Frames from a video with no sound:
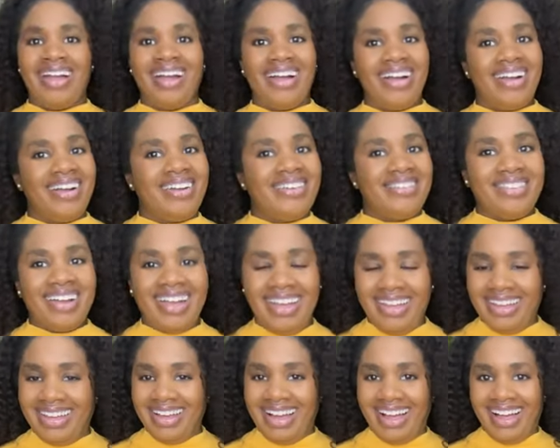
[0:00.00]
All
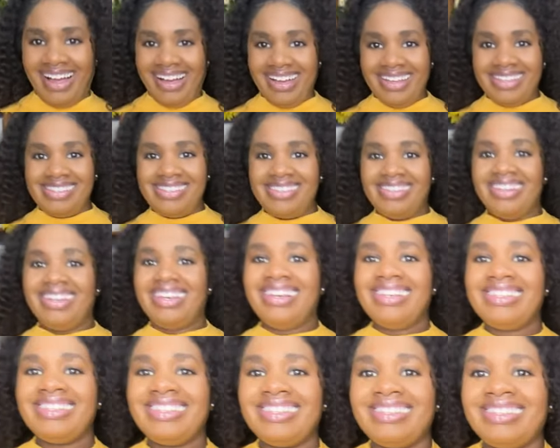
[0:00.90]
right, guys. So
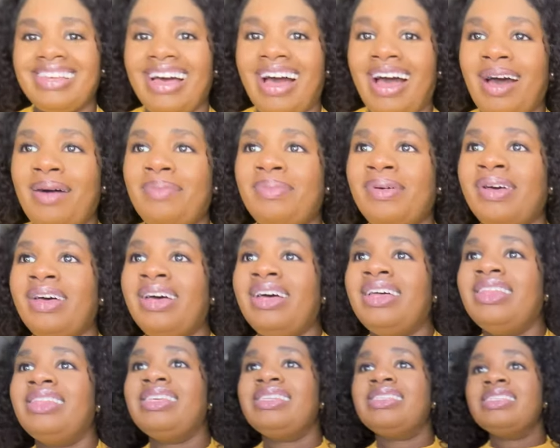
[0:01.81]
here's the top.
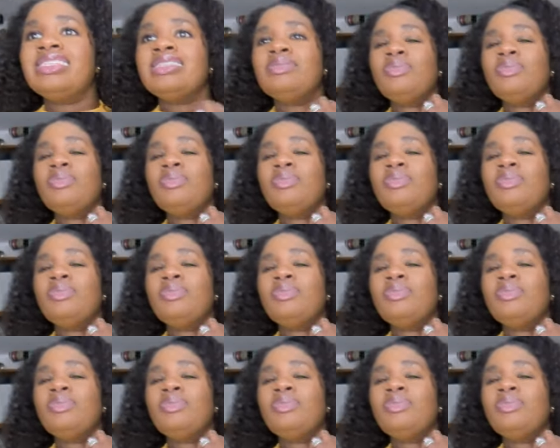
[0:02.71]
This is